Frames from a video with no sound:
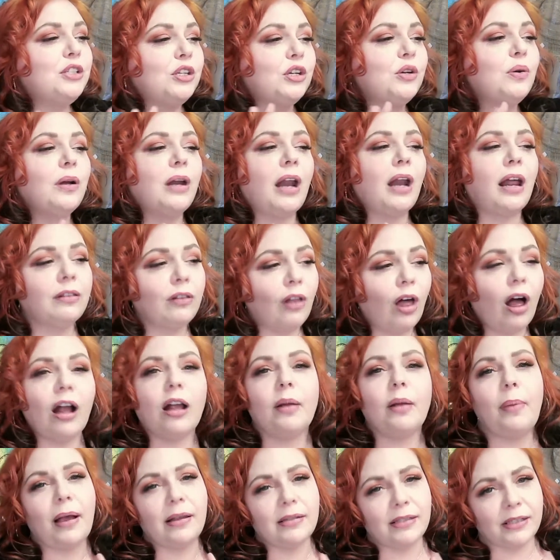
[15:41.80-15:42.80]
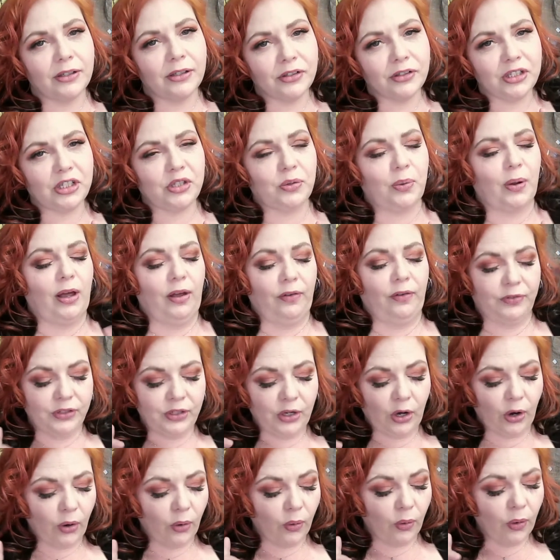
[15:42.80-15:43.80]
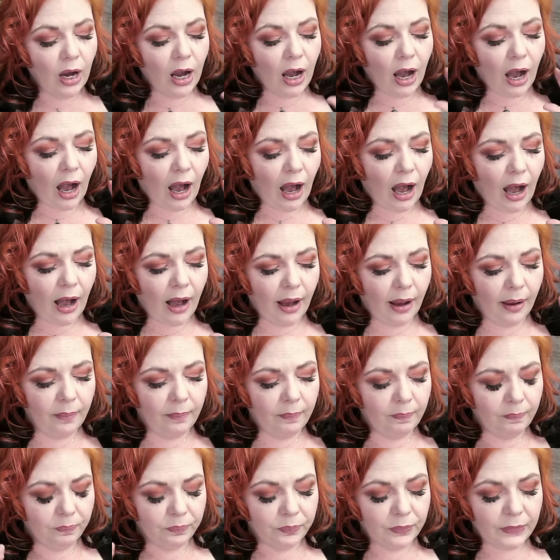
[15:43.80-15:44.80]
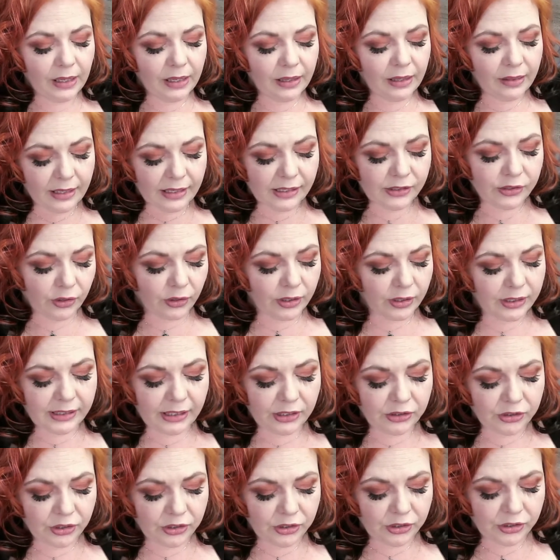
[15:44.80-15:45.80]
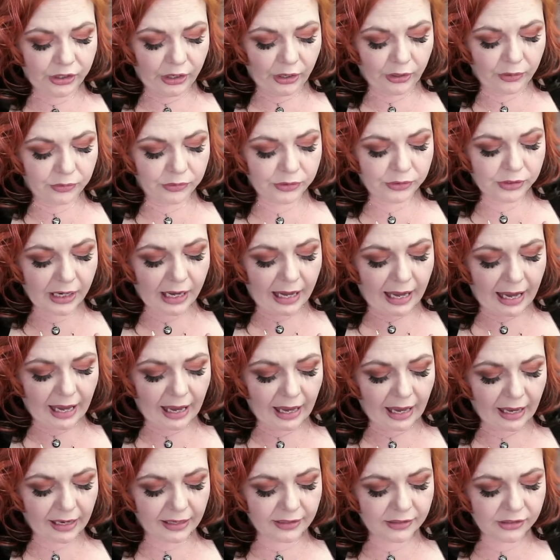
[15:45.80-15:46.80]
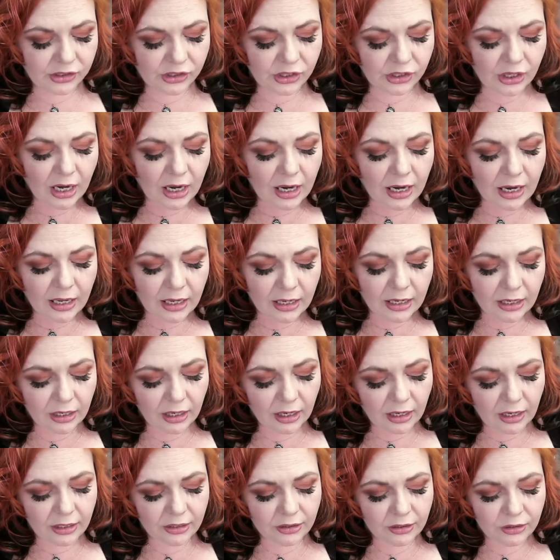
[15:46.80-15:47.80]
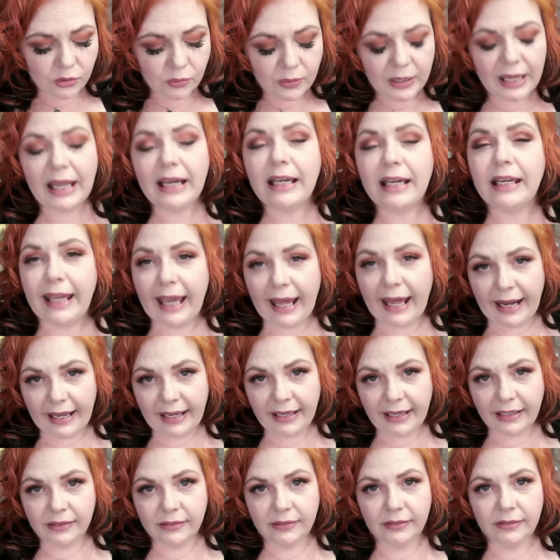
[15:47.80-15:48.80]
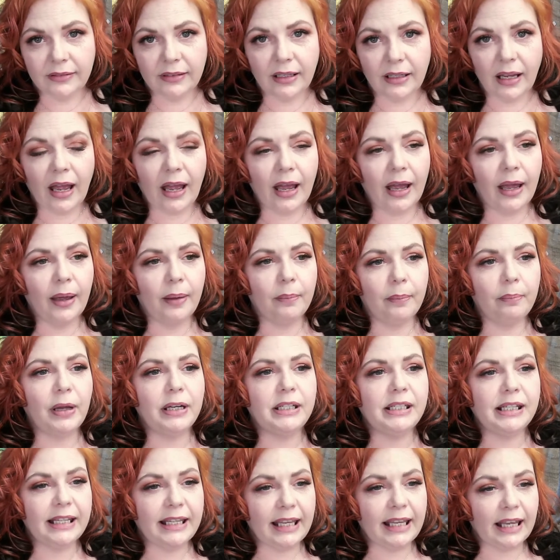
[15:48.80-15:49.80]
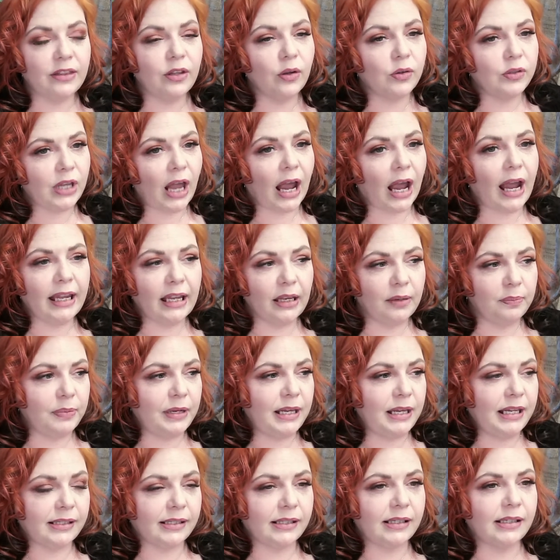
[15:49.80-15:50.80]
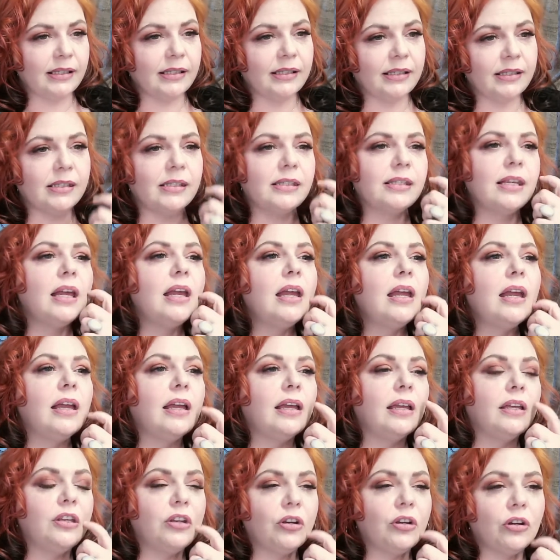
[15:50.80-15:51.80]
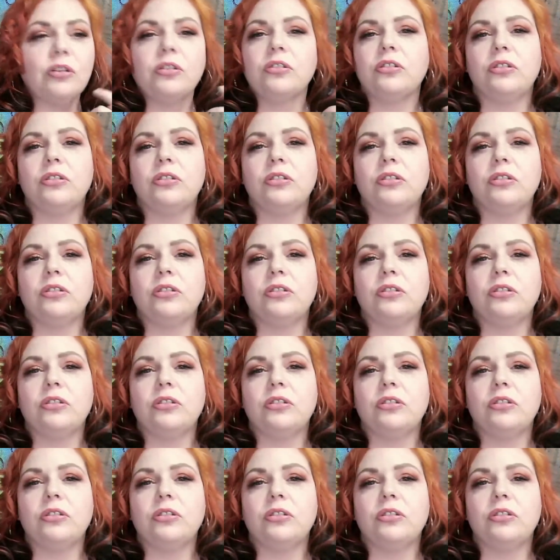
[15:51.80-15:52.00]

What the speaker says: do an unlock about Synergy 12. So these are ascension stones, and you can get it. But to get those high-end pieces, you're